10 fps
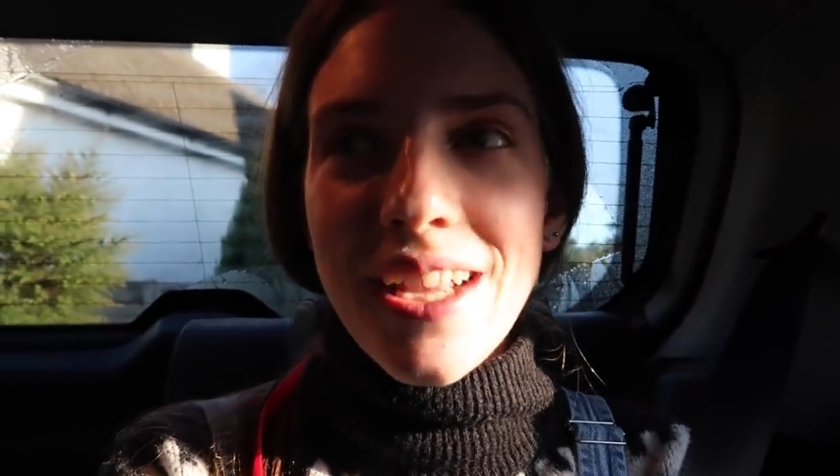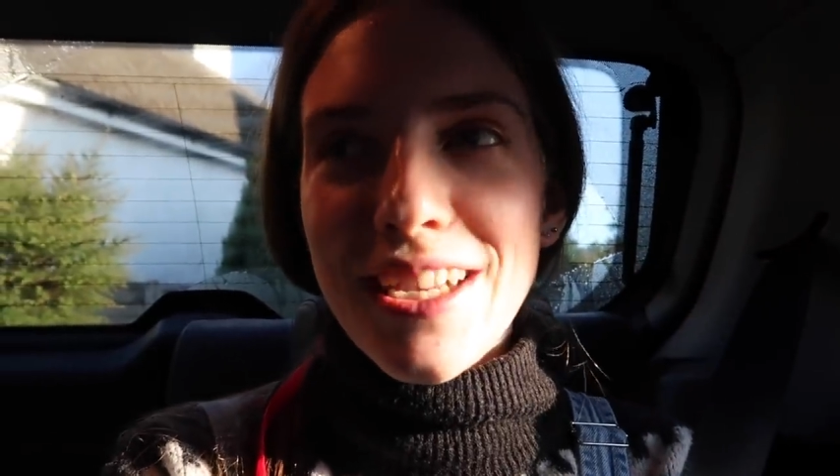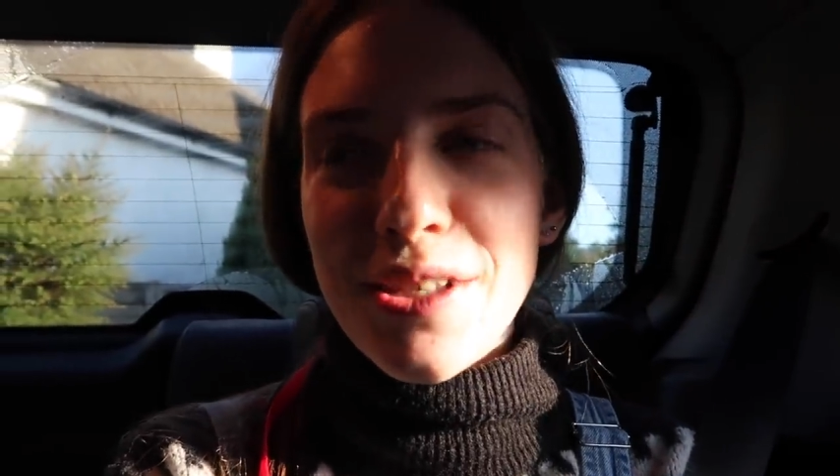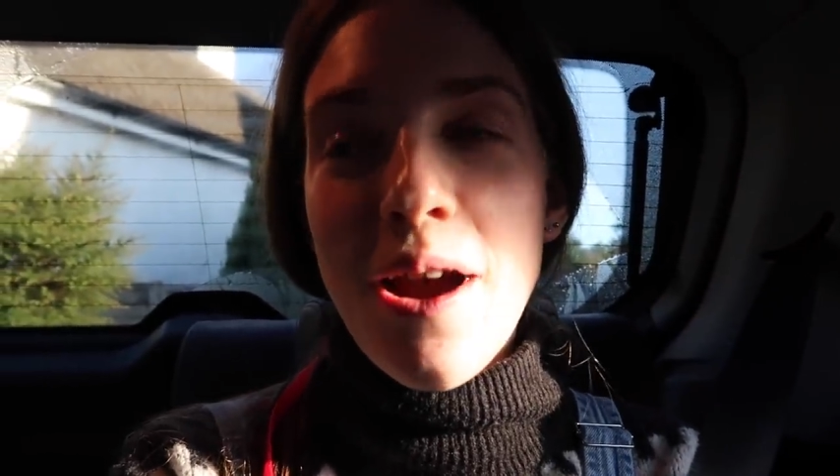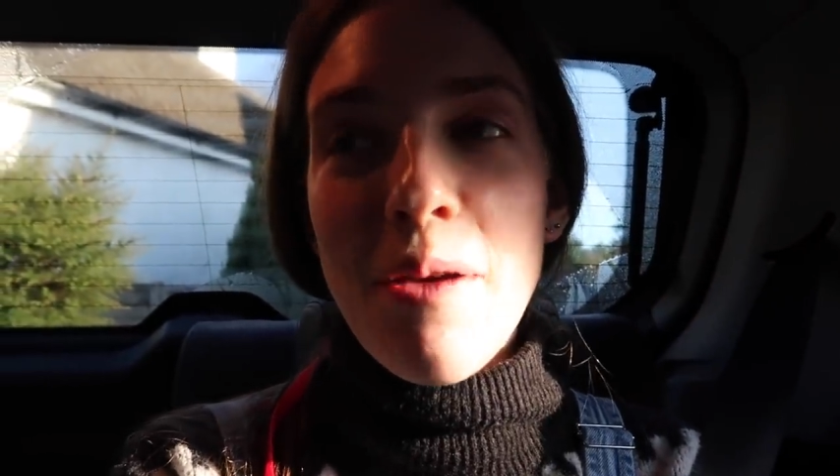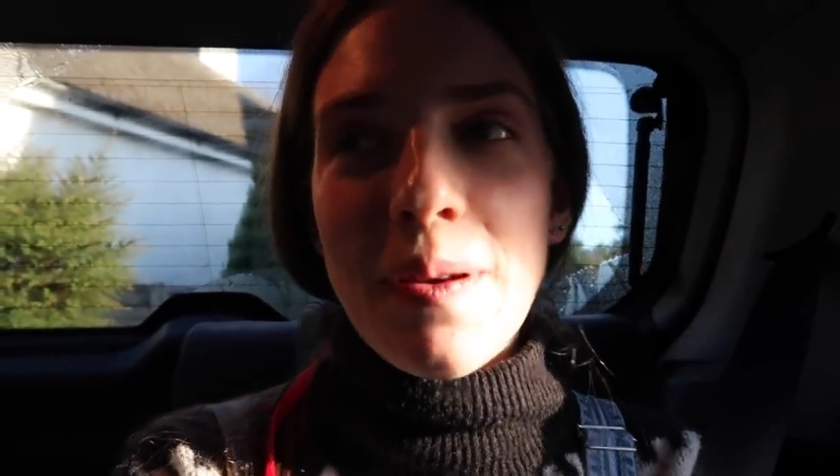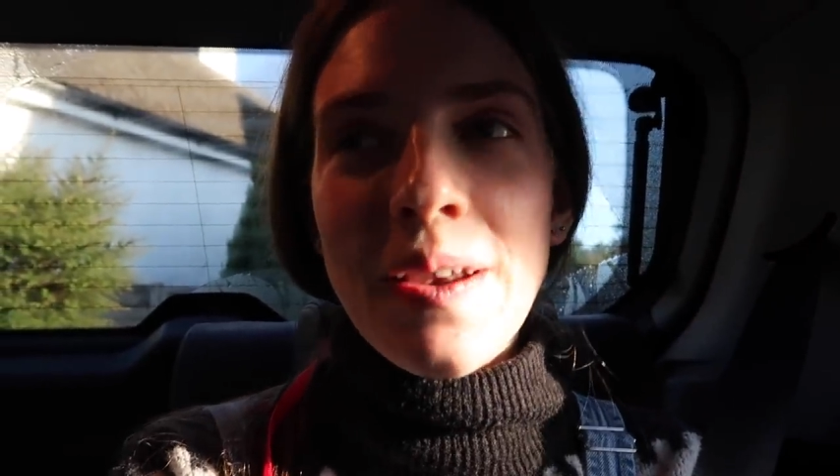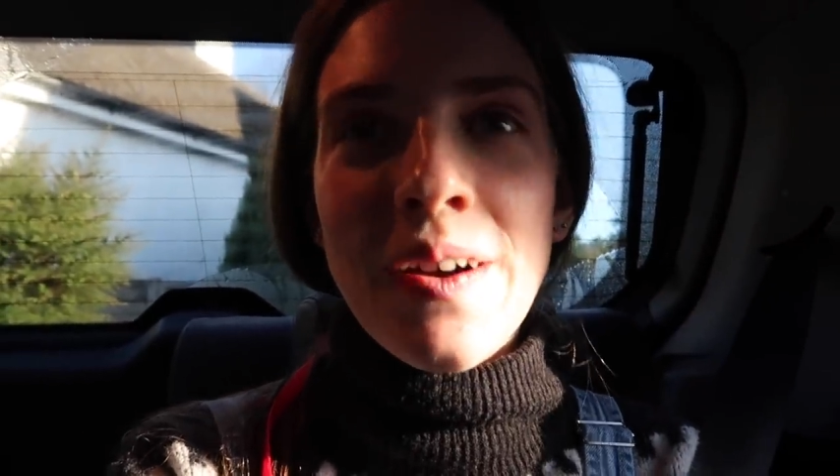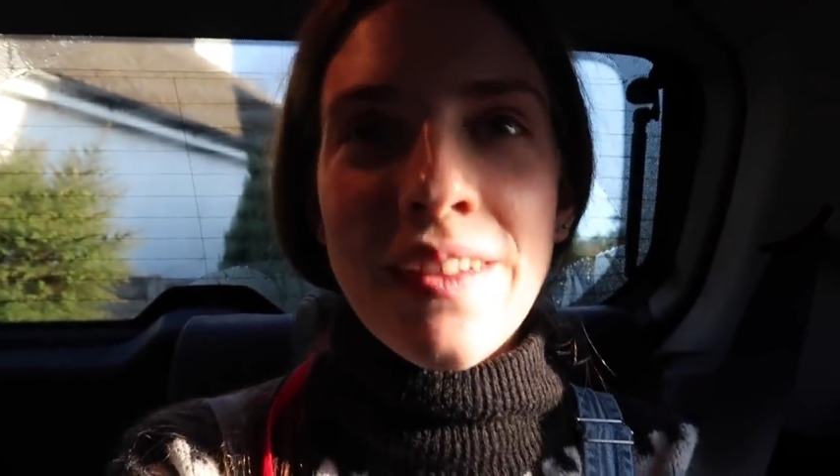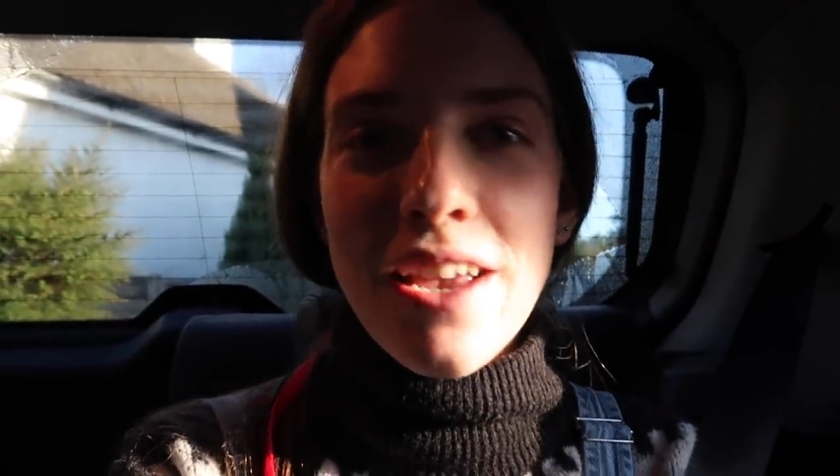That's where I
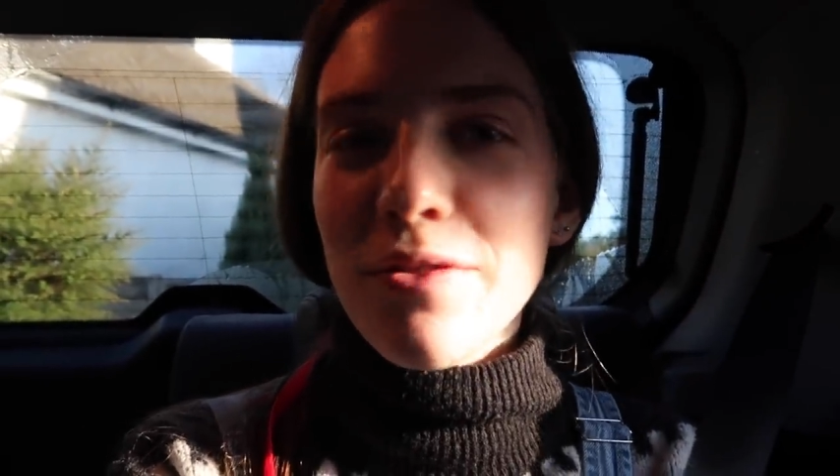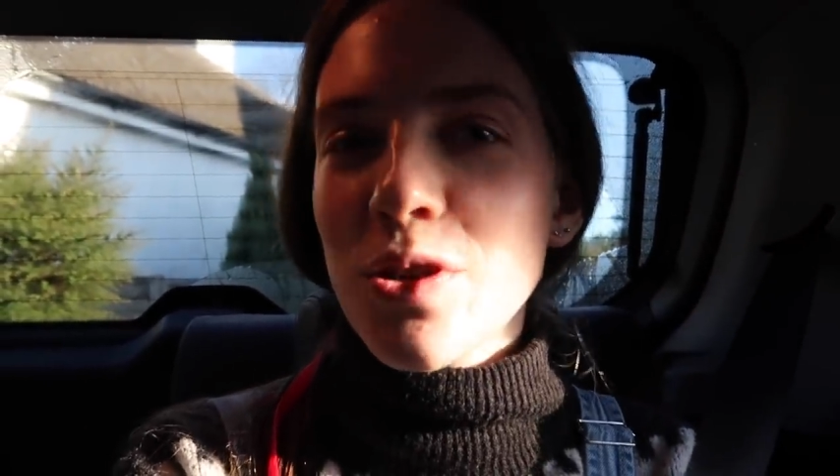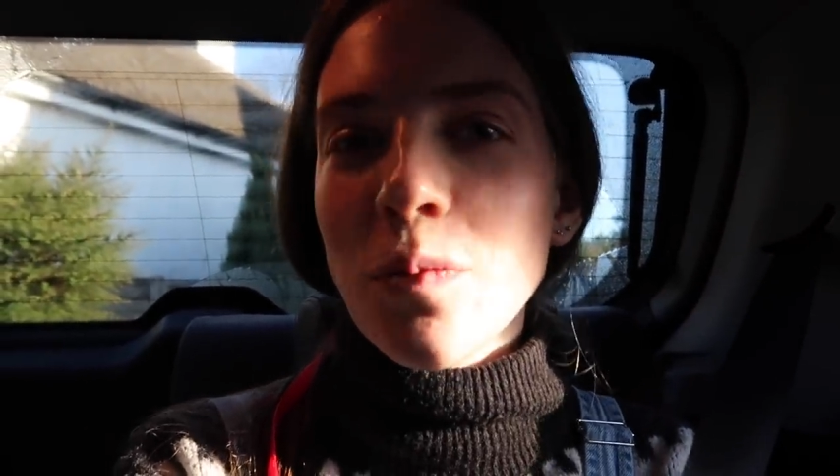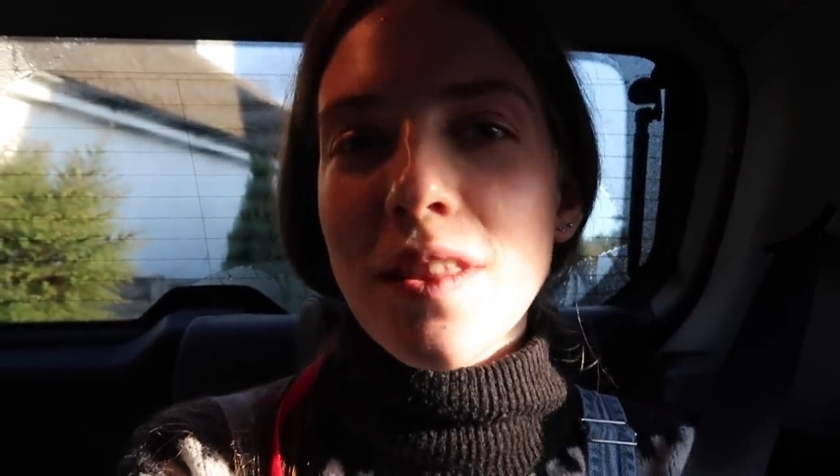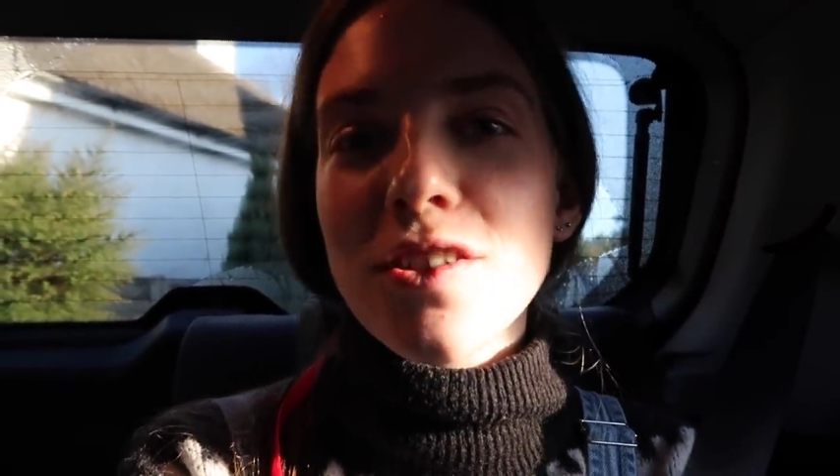belong. They always call me